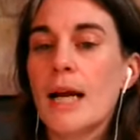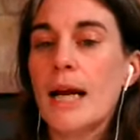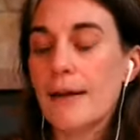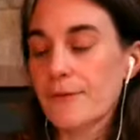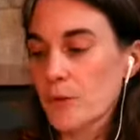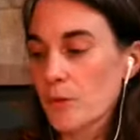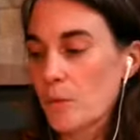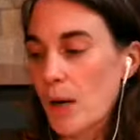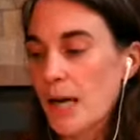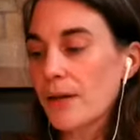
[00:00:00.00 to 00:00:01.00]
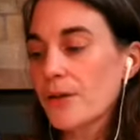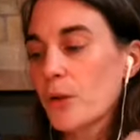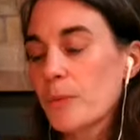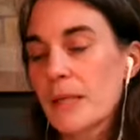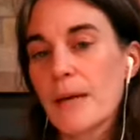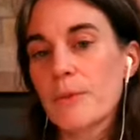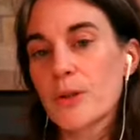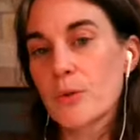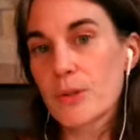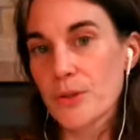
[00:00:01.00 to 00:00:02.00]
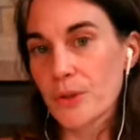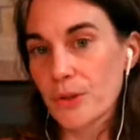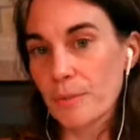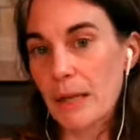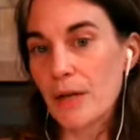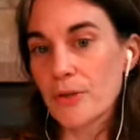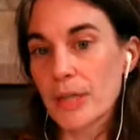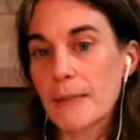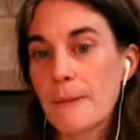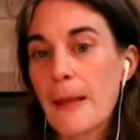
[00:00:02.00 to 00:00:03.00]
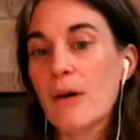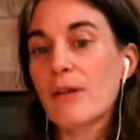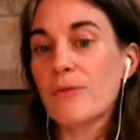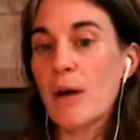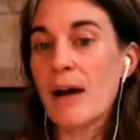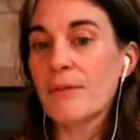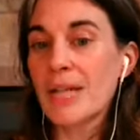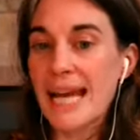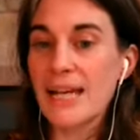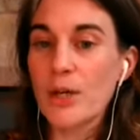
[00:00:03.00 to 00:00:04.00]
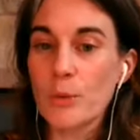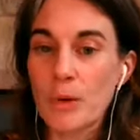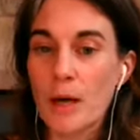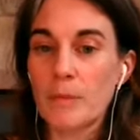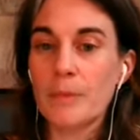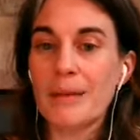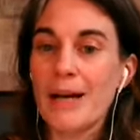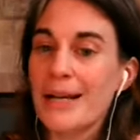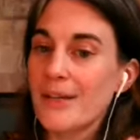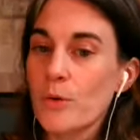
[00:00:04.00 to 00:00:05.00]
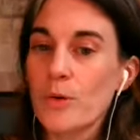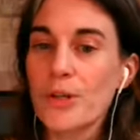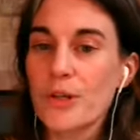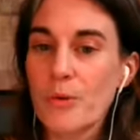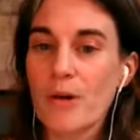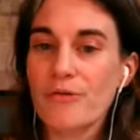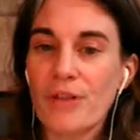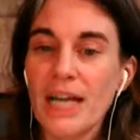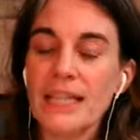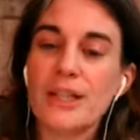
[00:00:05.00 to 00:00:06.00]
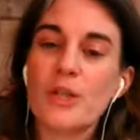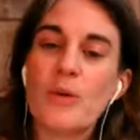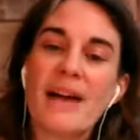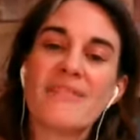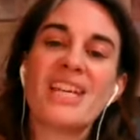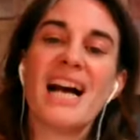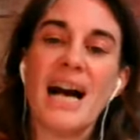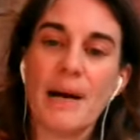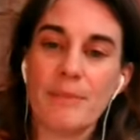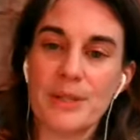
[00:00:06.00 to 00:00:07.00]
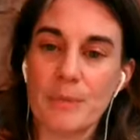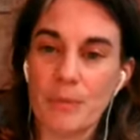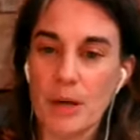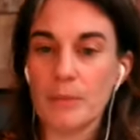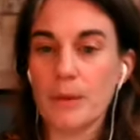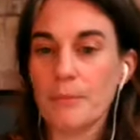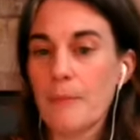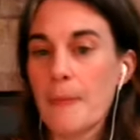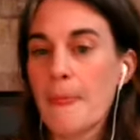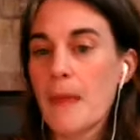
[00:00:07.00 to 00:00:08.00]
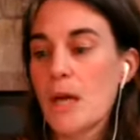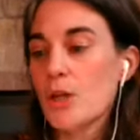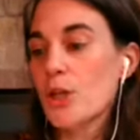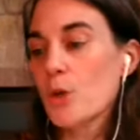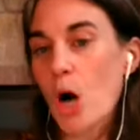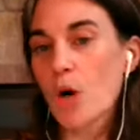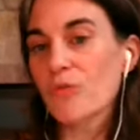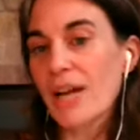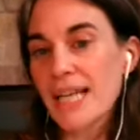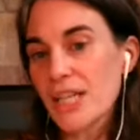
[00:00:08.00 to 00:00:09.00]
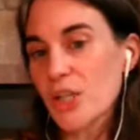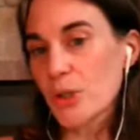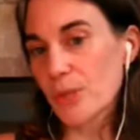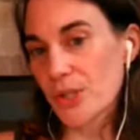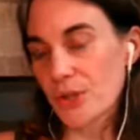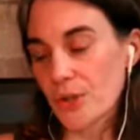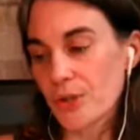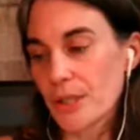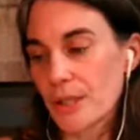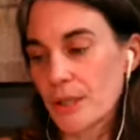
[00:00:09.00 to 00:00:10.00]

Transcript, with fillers: After a while, you'll be able to assert the boundary. Now, if you have an anger problem and or you are violent, you have the opposite problem. You are ready to assert,